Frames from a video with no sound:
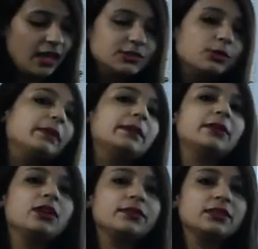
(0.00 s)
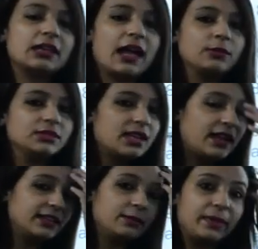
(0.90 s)
So people of the town
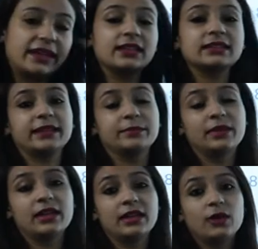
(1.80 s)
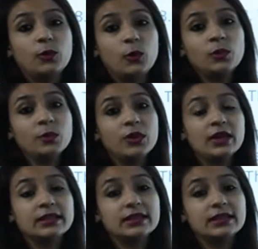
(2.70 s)
started begging them, who?